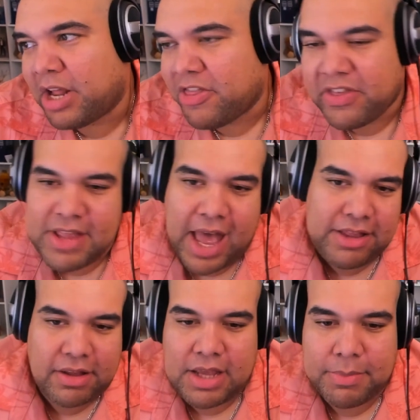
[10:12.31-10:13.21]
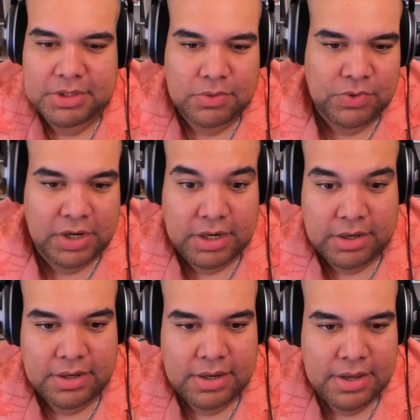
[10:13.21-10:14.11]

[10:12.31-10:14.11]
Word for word: other than that i thought the episode was really good